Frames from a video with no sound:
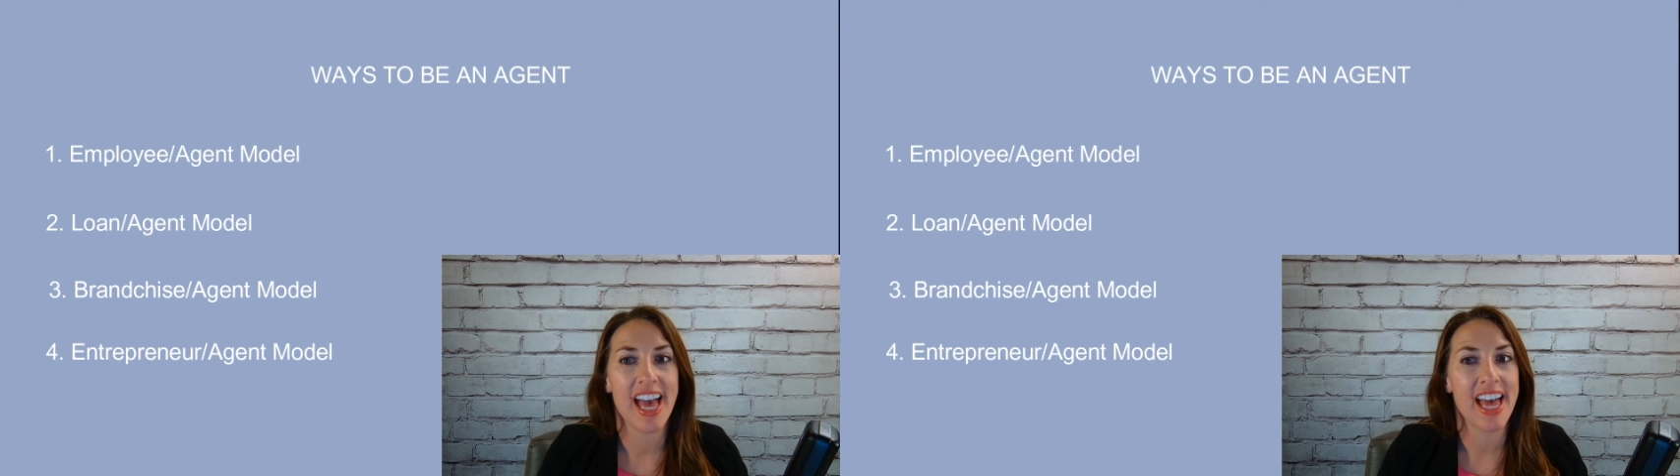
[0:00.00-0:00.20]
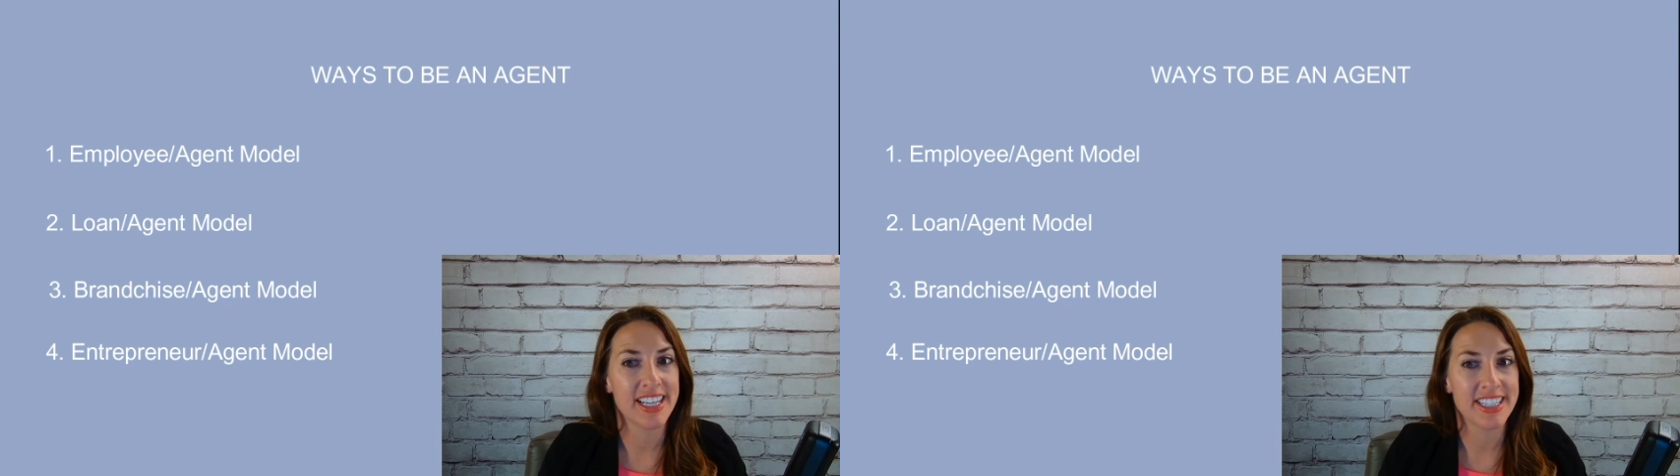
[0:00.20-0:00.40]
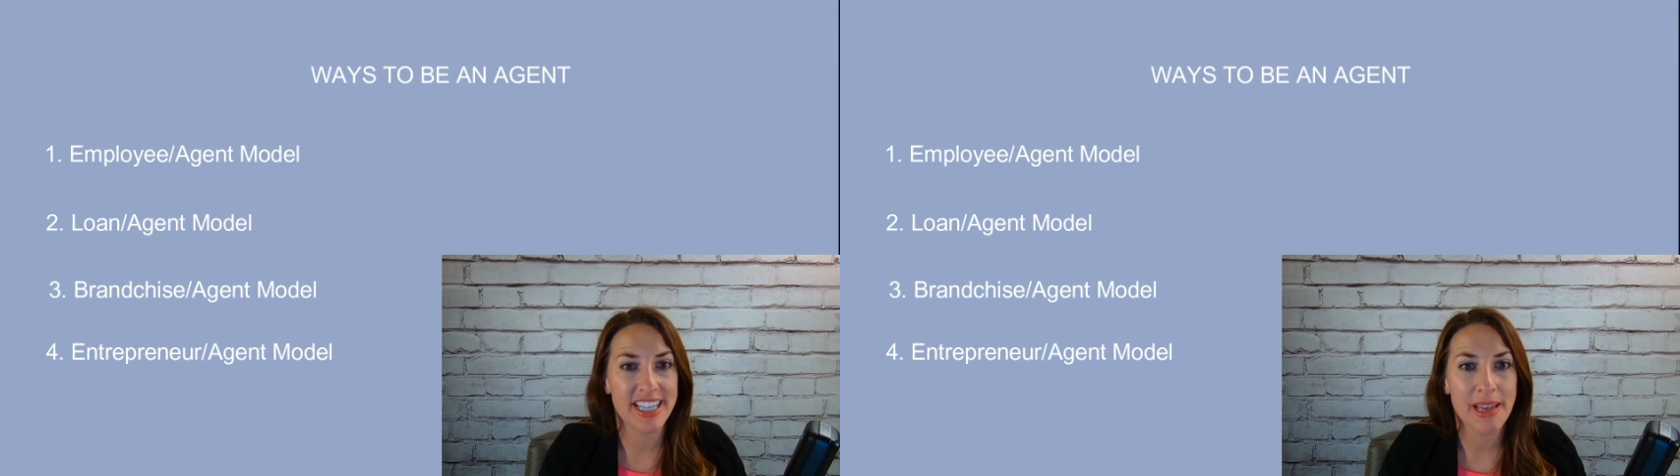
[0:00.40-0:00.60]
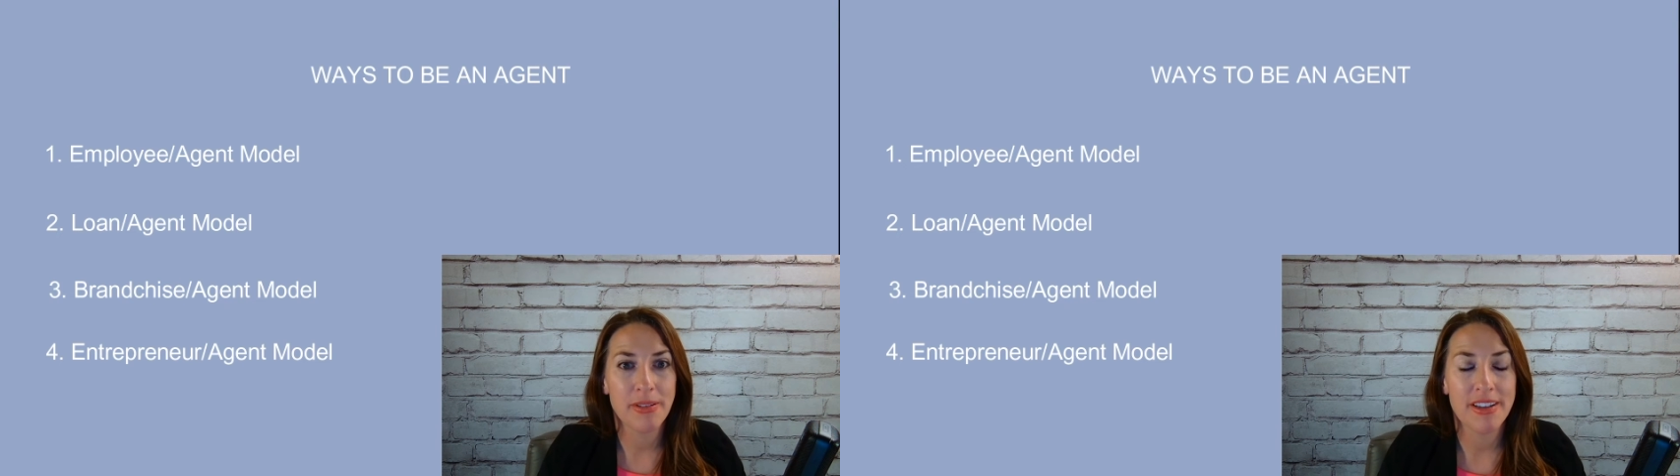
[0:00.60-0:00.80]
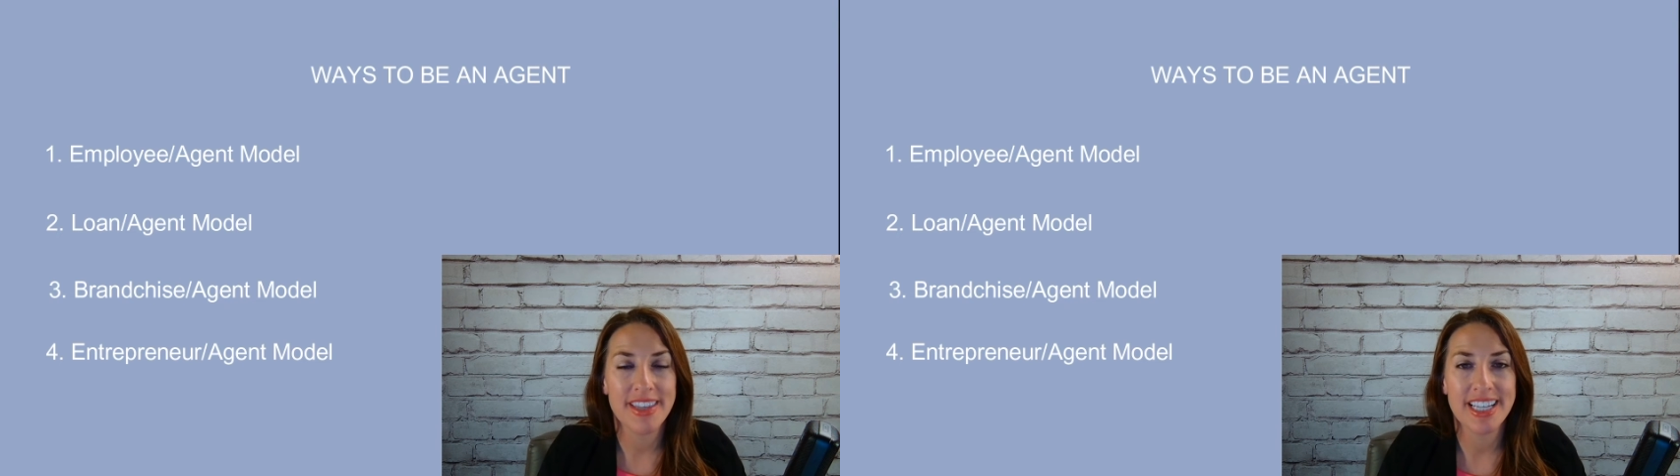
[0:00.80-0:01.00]
An
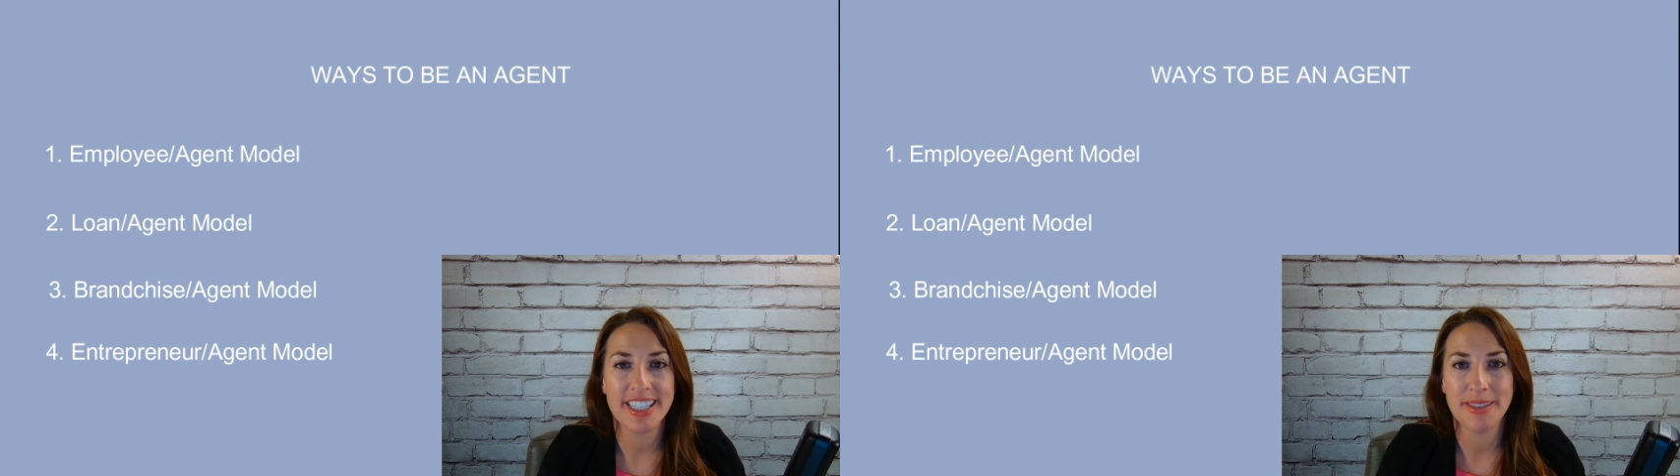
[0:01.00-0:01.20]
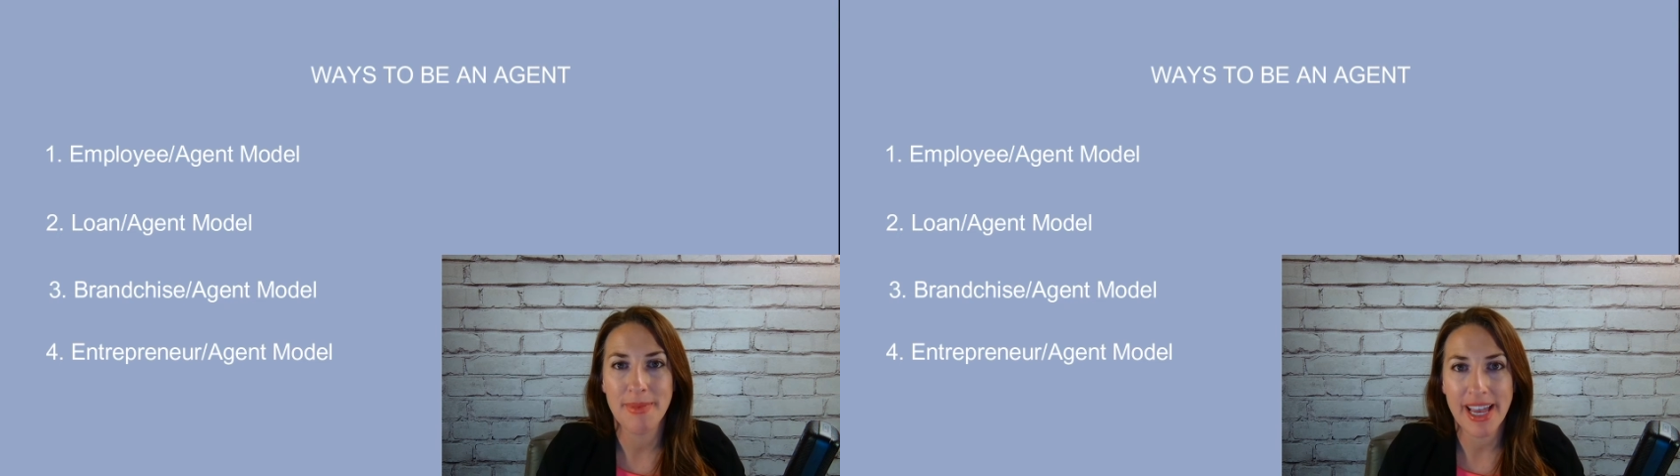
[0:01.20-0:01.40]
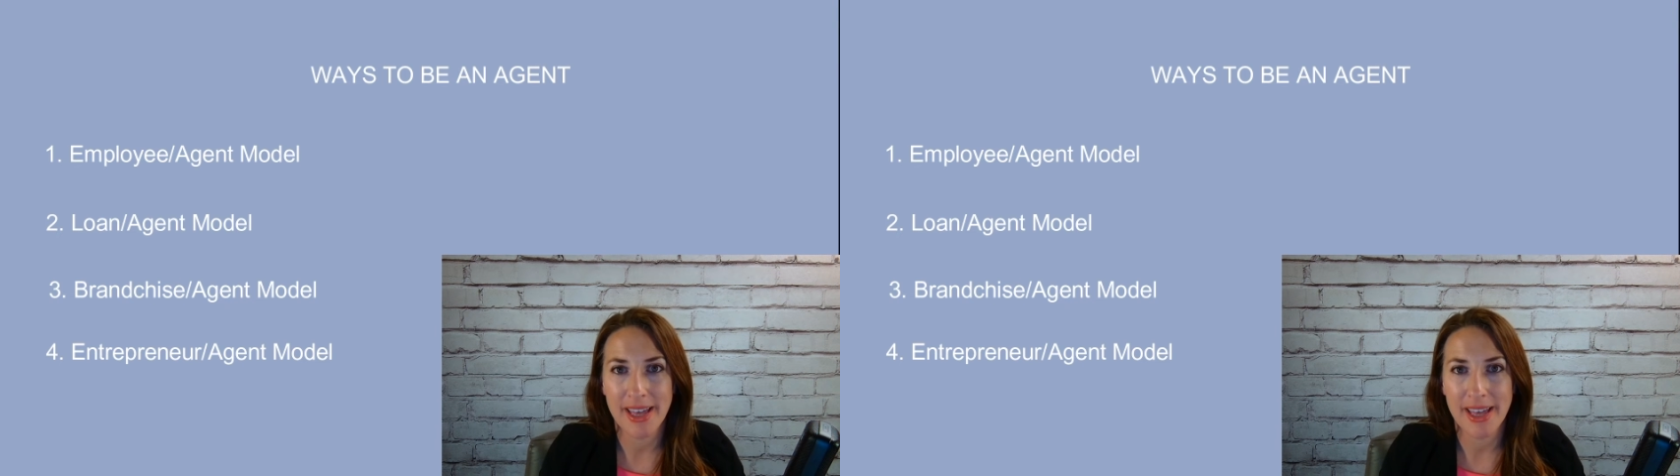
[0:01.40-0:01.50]
example of this is my